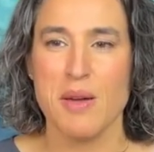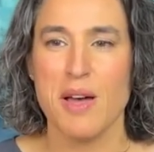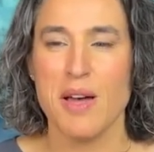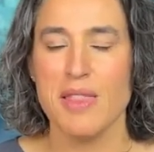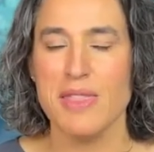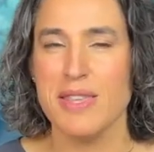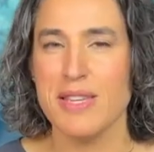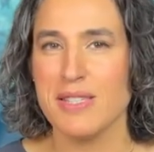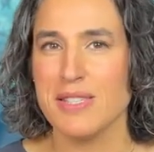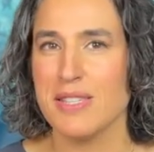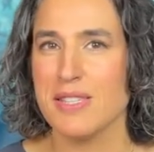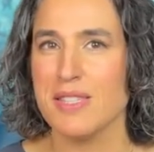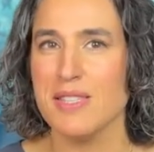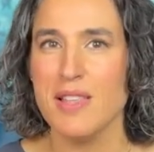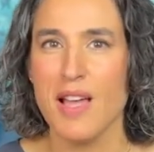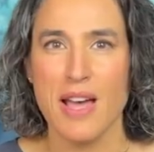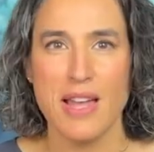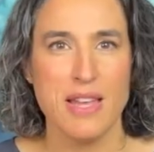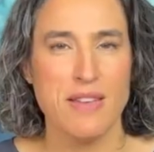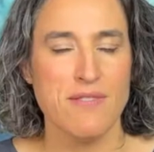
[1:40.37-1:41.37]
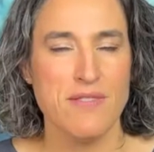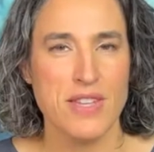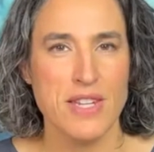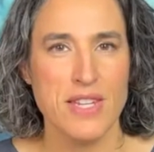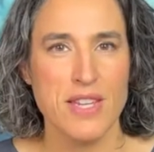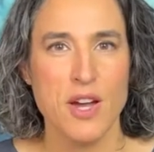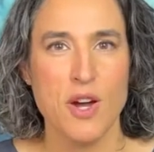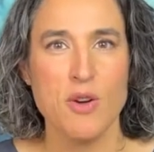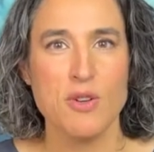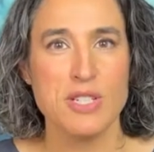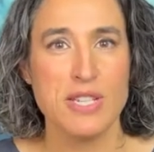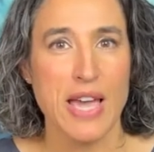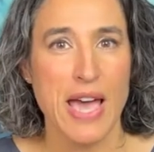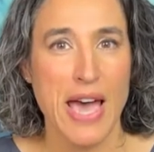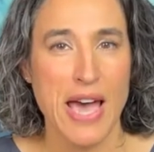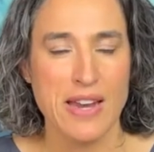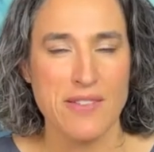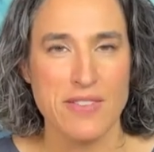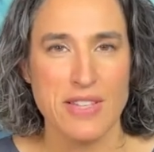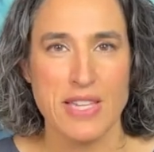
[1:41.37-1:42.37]
This is not a video to
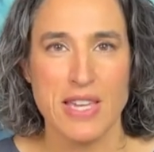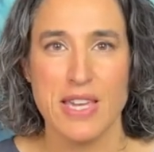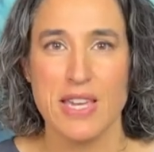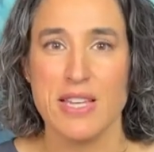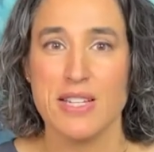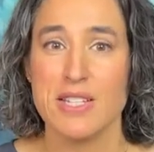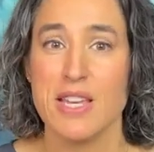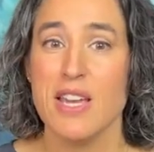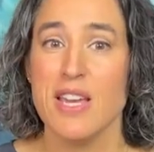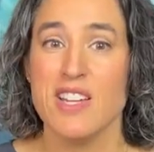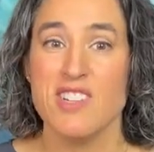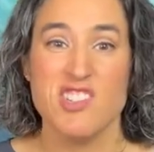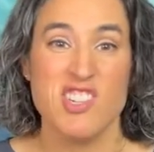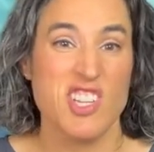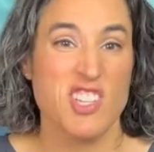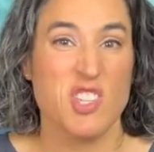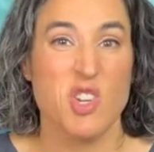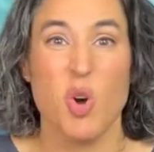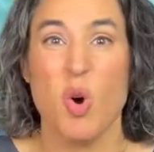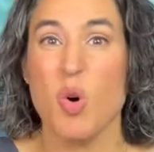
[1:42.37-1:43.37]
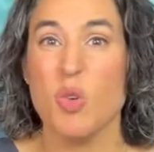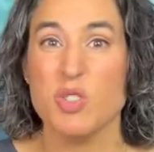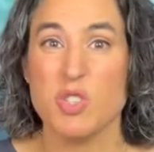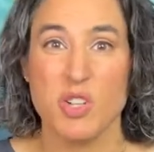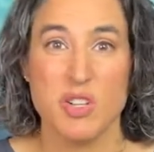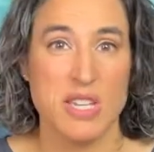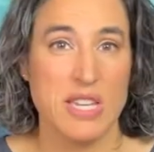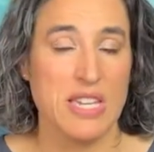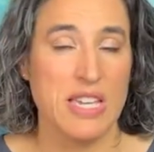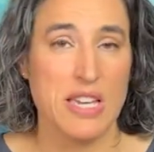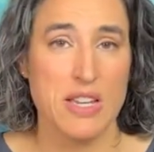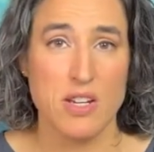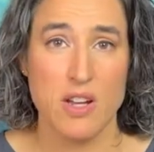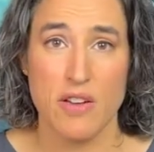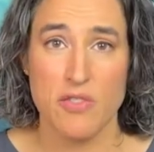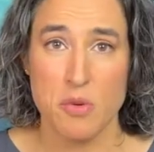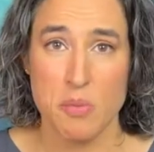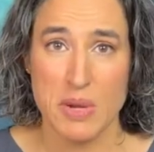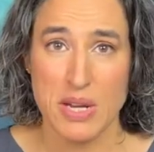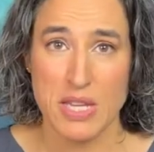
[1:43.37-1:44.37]
advocate just cold turkey getting
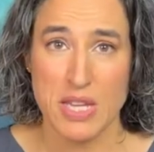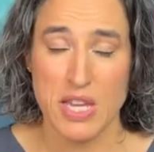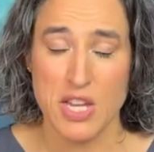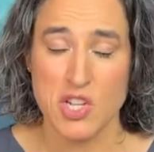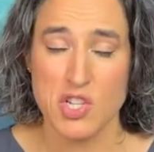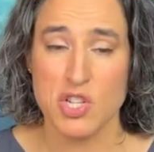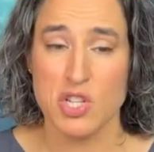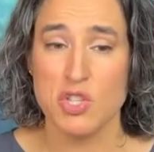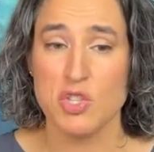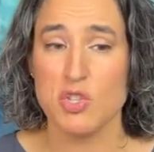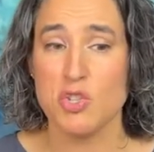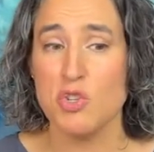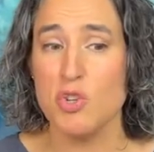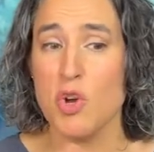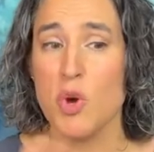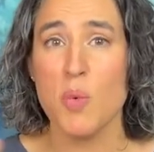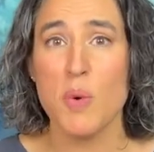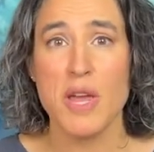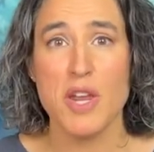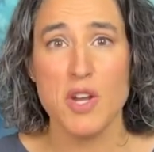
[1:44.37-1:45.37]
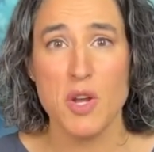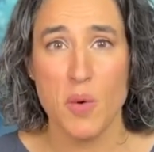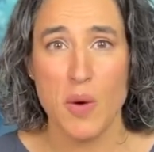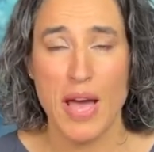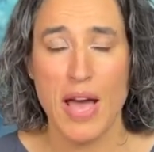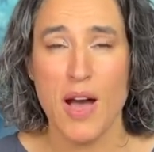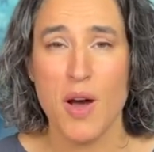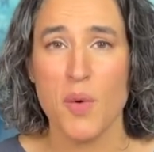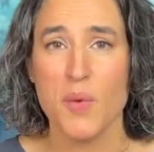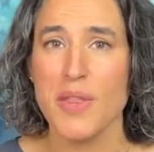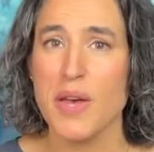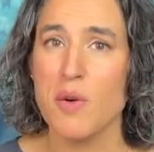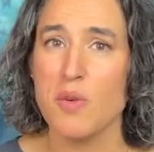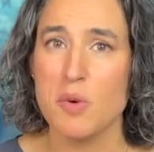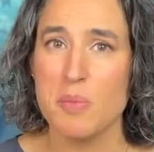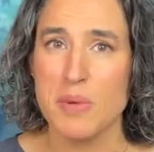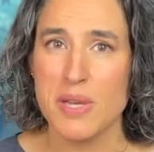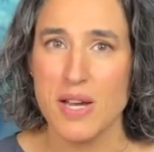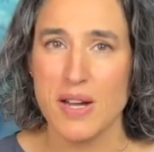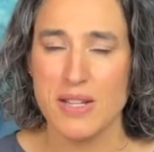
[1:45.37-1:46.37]
off your medications. No way, no how. That
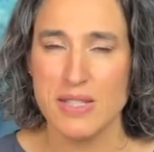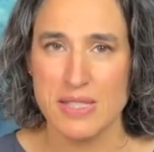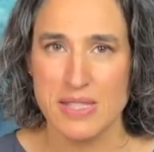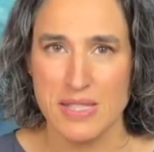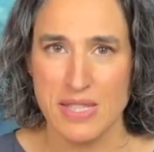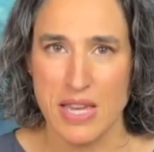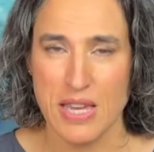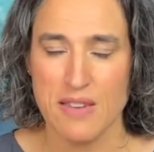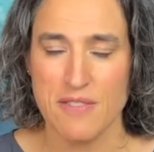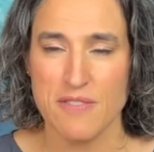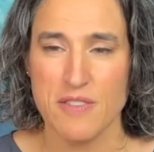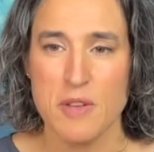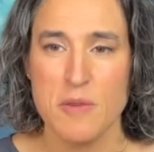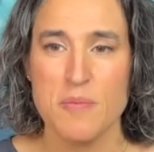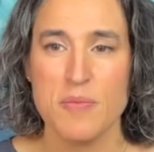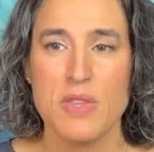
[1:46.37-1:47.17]
would be unsafe.